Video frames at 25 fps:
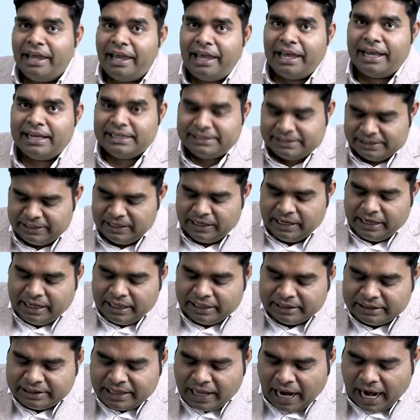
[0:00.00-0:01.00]
is
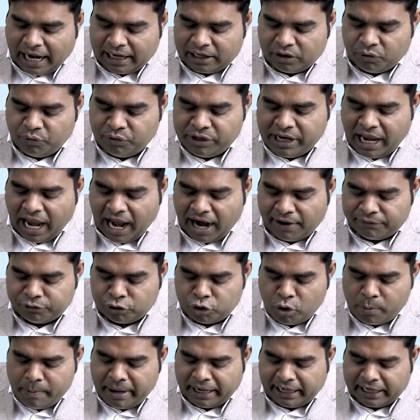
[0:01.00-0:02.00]
that we
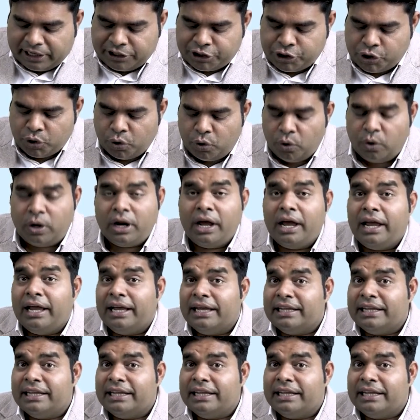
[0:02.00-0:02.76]
have to make it sure